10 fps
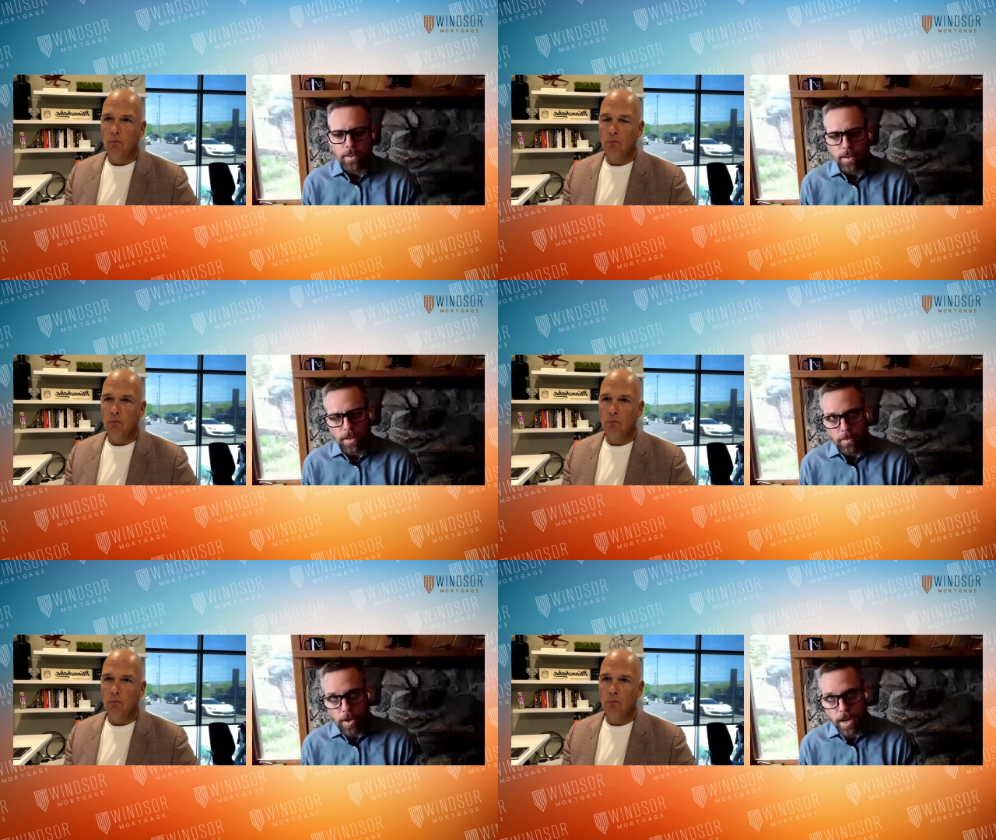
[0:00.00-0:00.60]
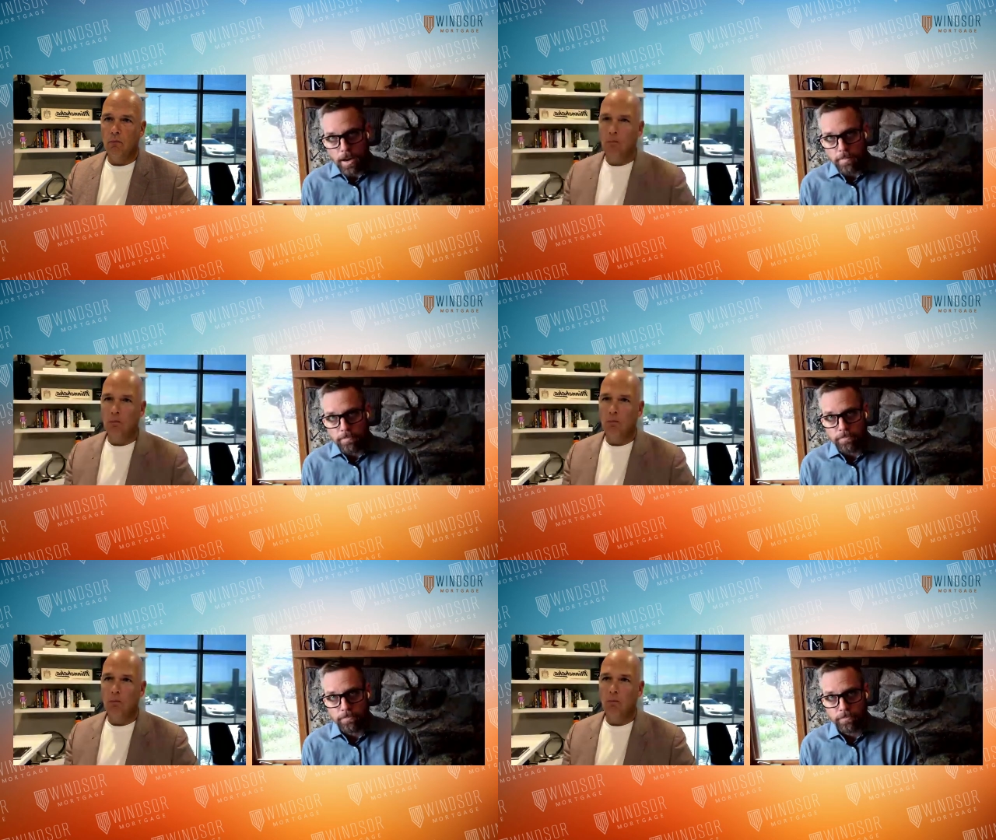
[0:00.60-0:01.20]
Speaker 1: Yeah, well,
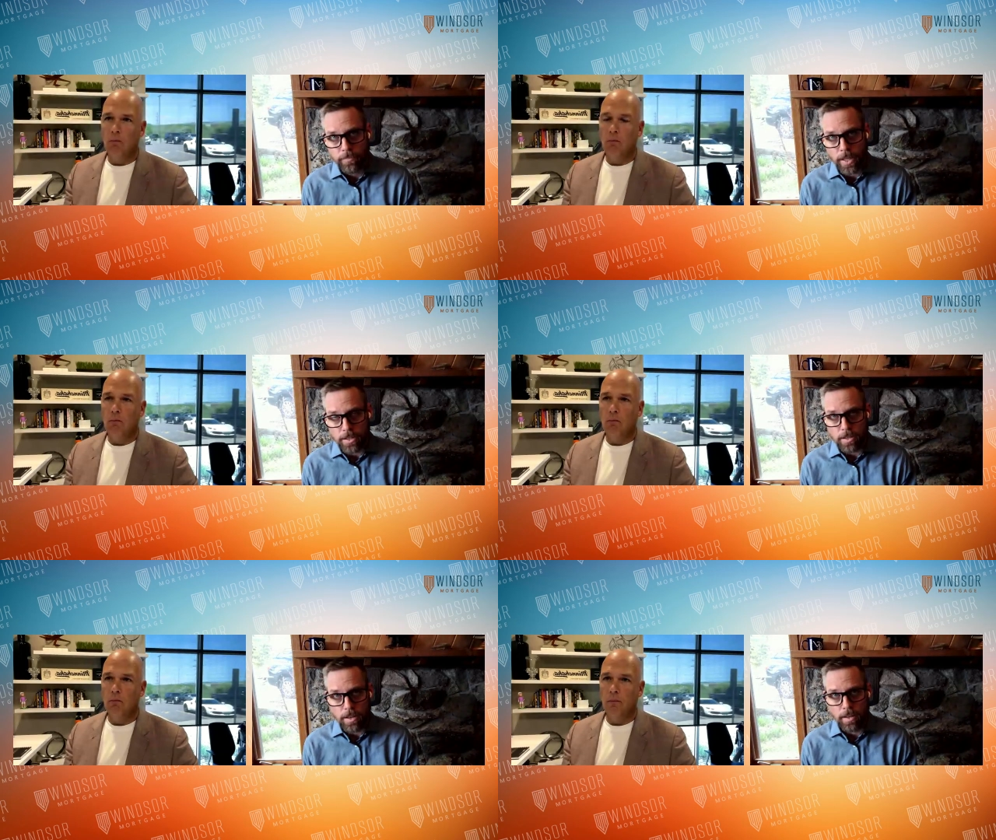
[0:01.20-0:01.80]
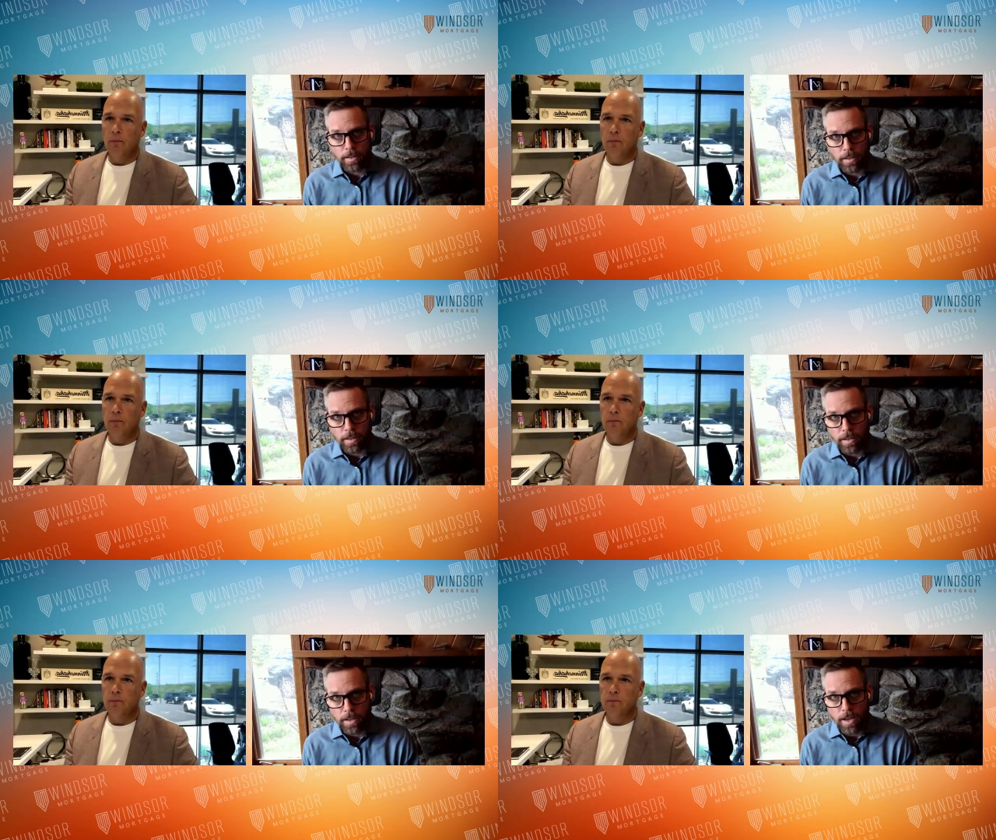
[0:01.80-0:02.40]
that's.
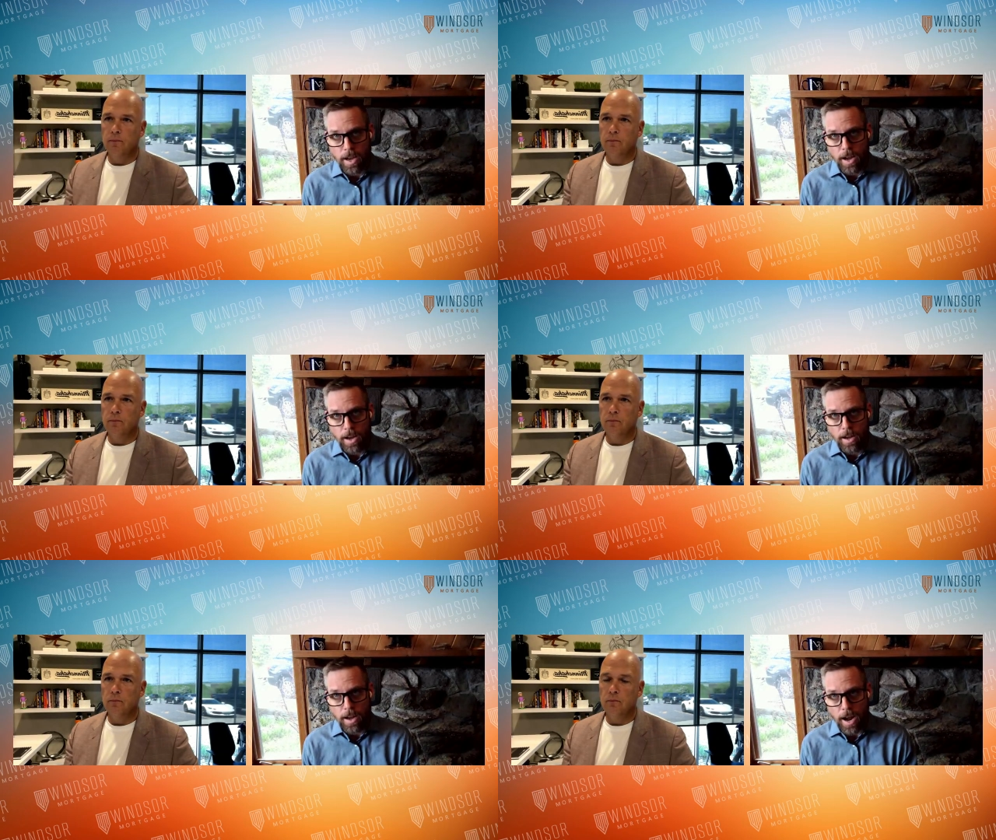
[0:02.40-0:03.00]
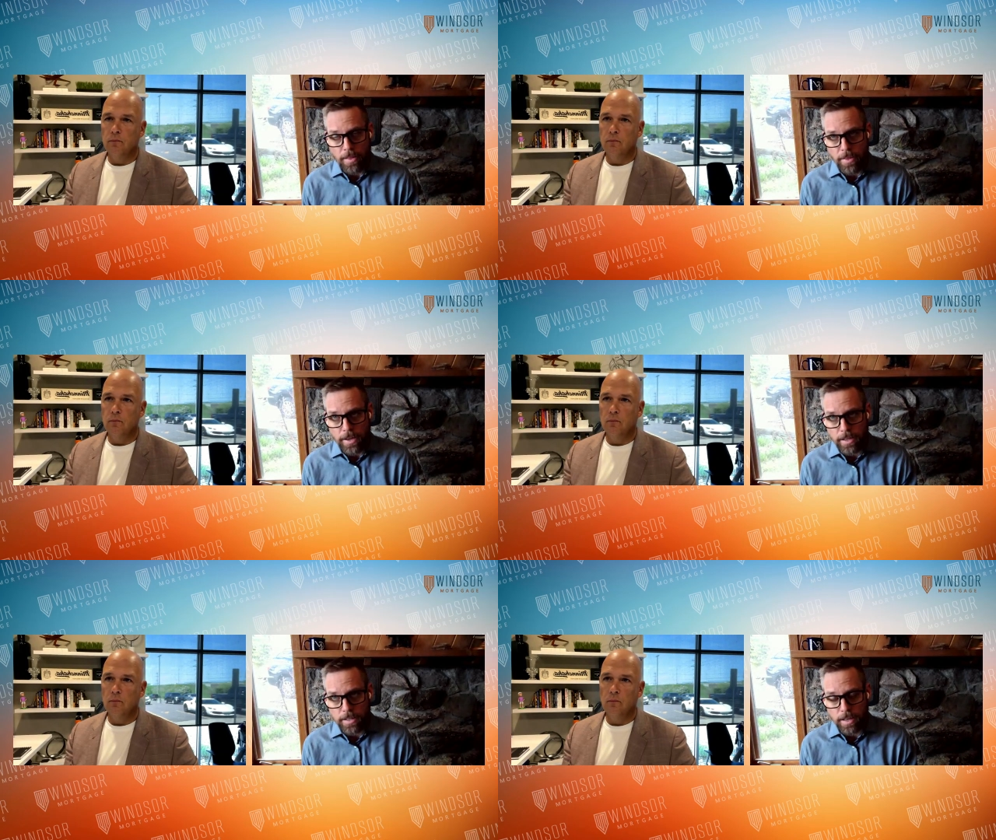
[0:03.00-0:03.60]
I
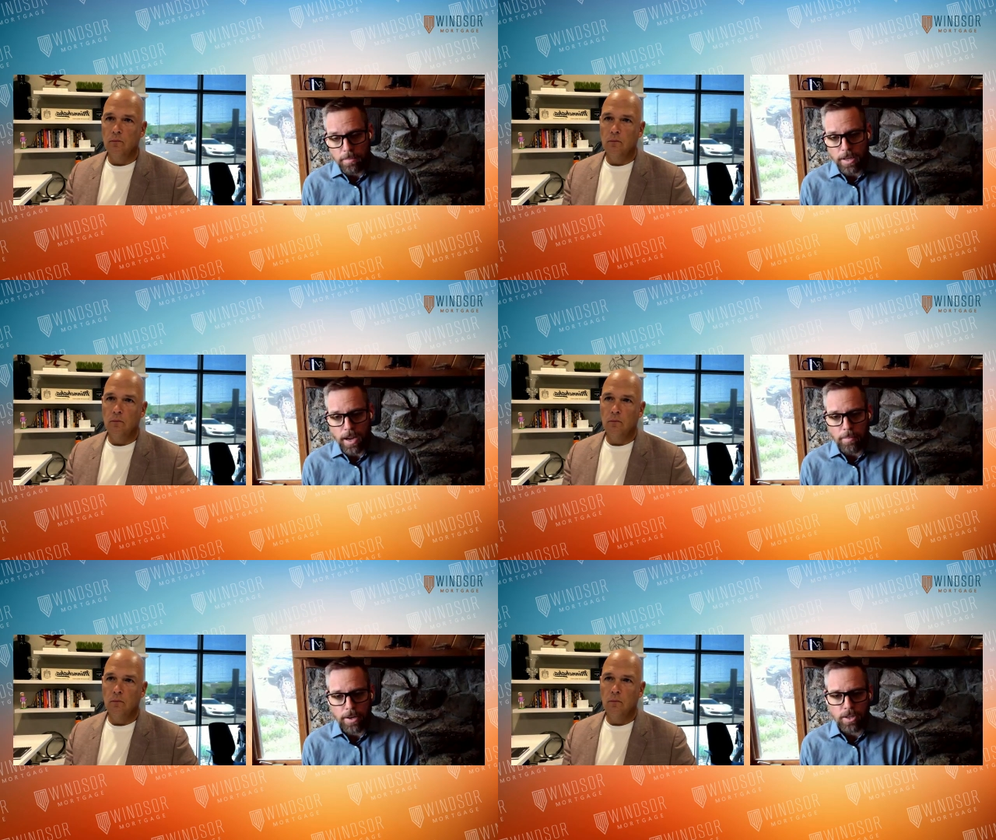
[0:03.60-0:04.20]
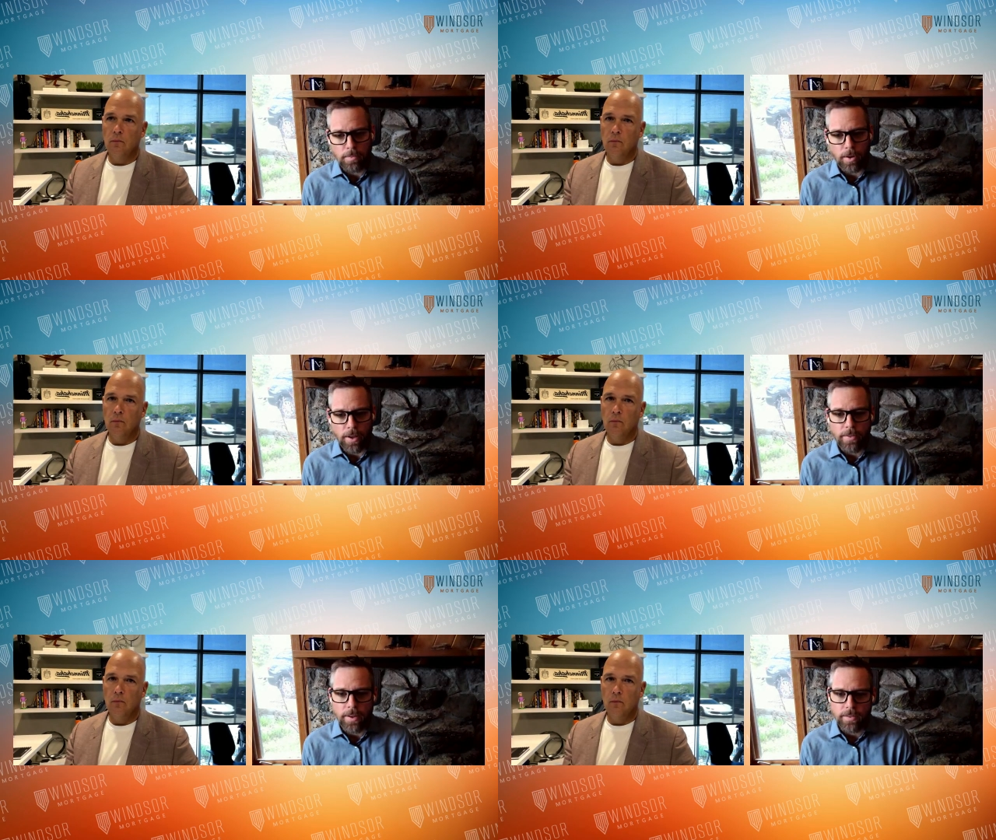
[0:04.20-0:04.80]
think it's going to be a combination of both.
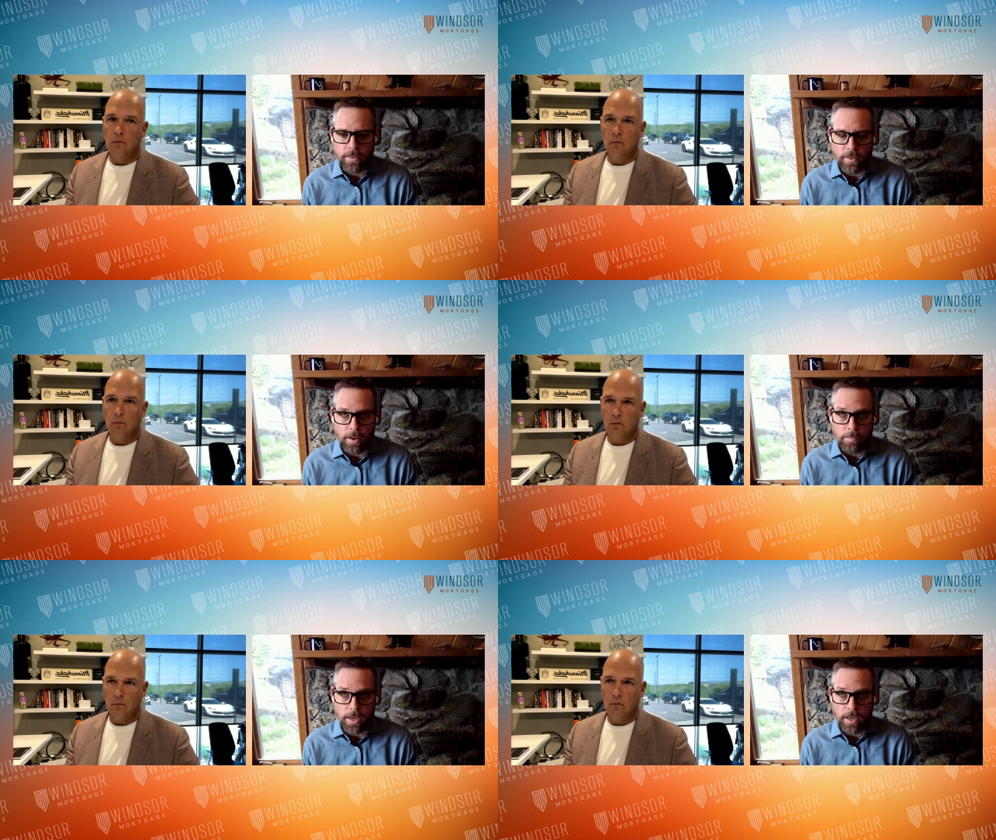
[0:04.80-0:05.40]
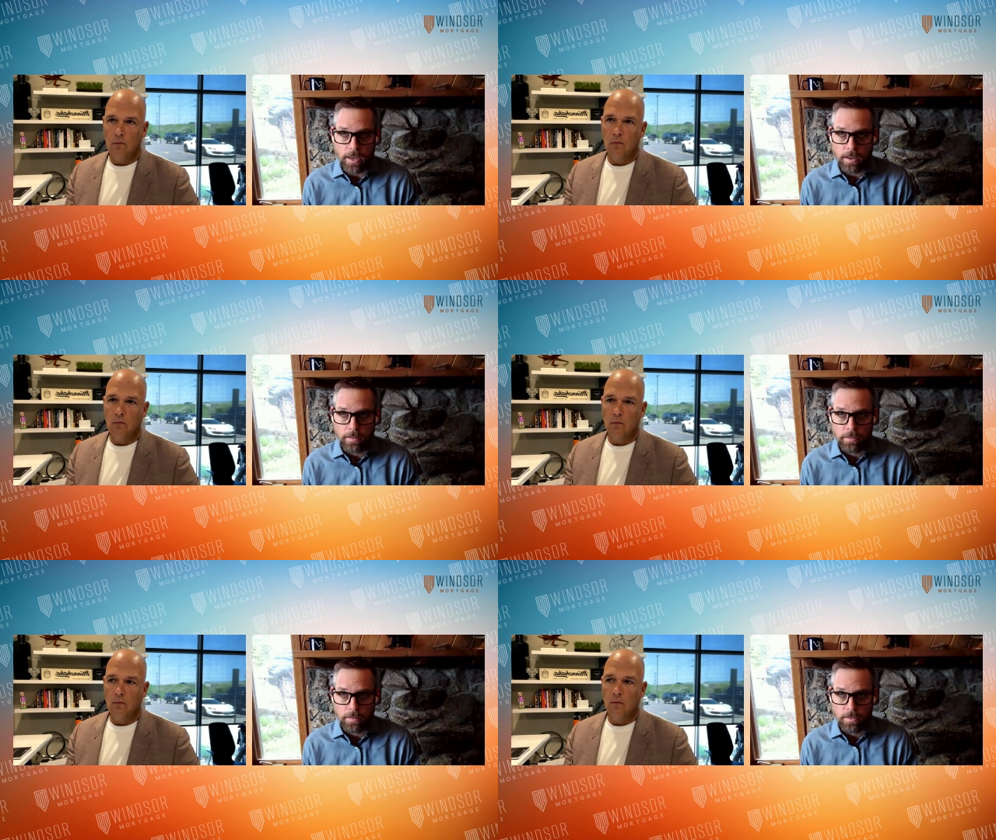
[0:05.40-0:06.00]
I think that there'll be